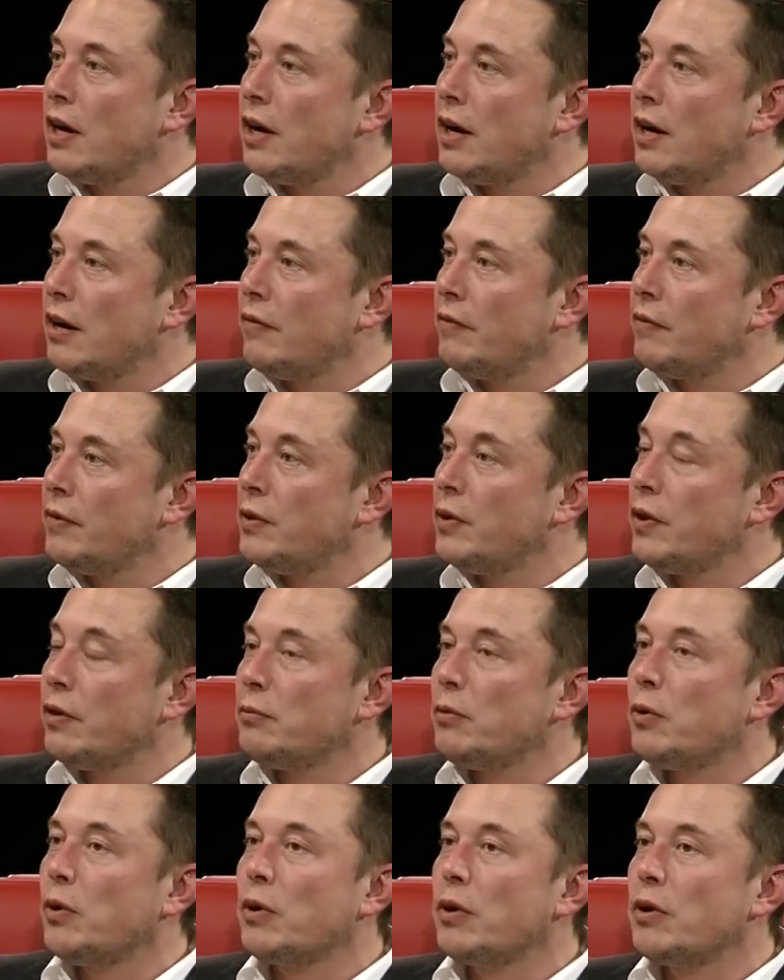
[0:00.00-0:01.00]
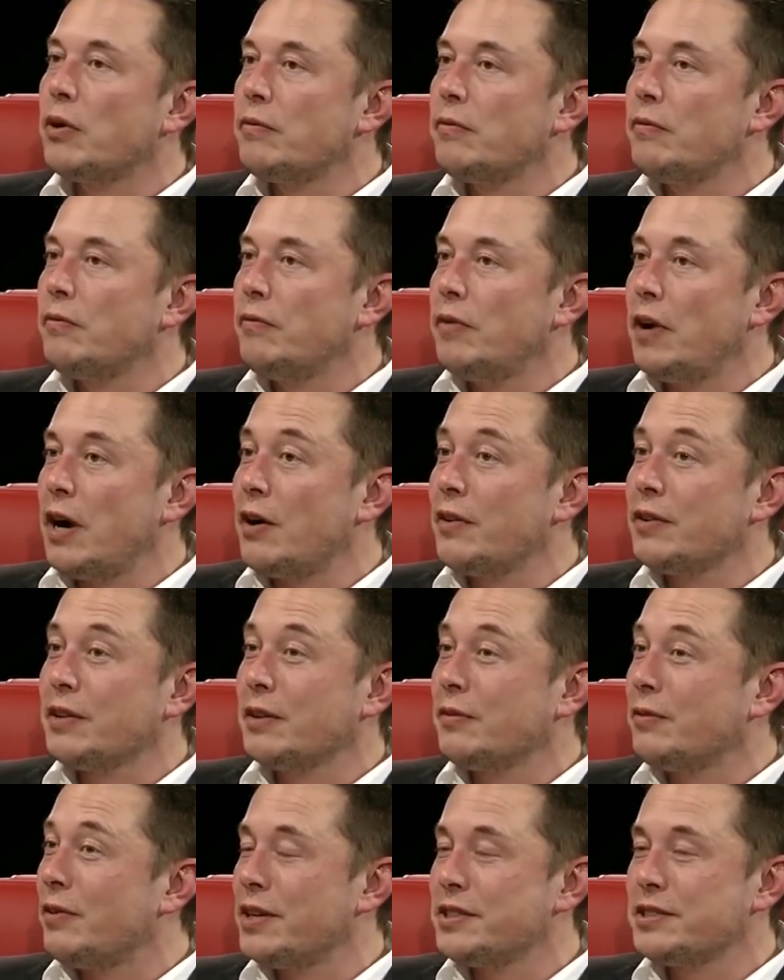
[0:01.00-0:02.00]
Um, you have more power
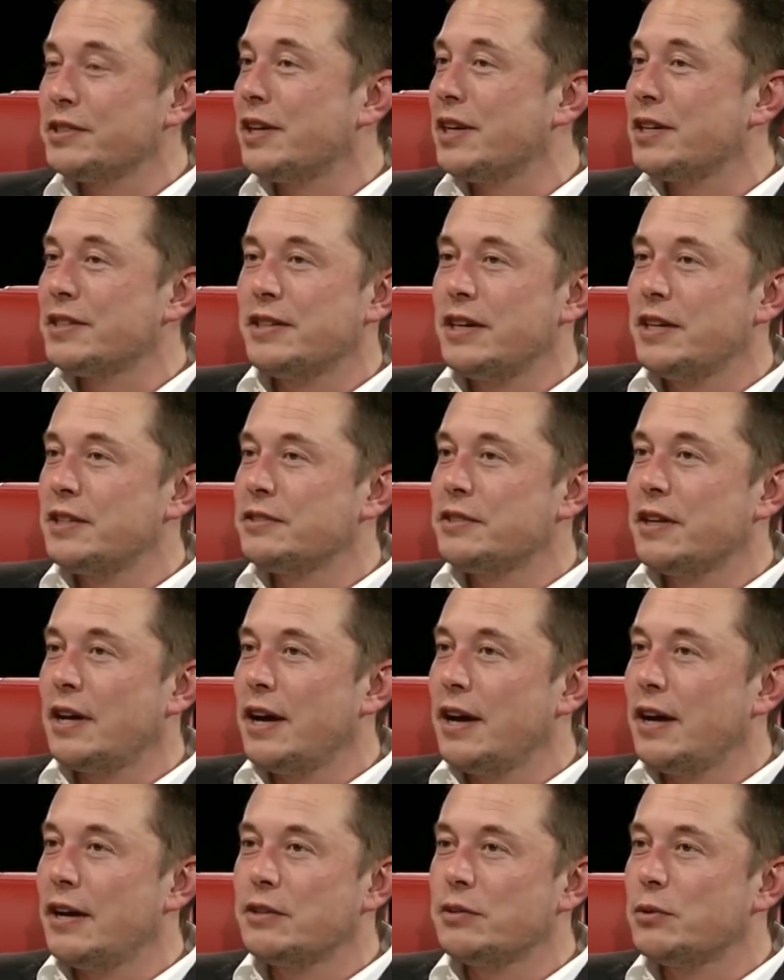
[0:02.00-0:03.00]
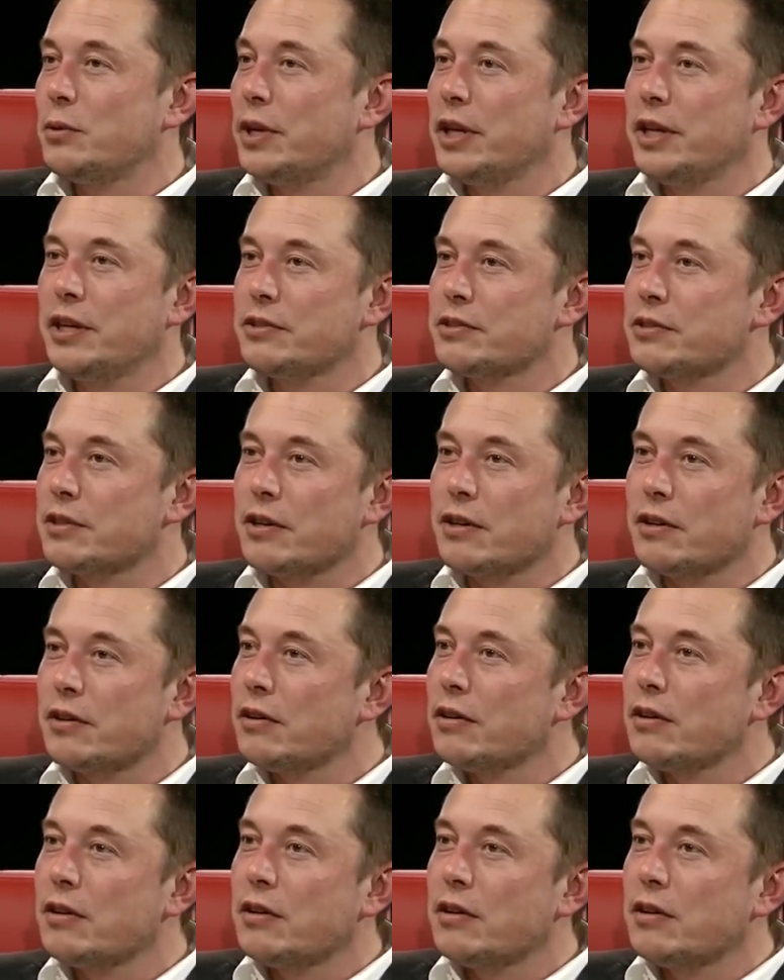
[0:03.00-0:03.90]
than the President of the United States had 20 years ago.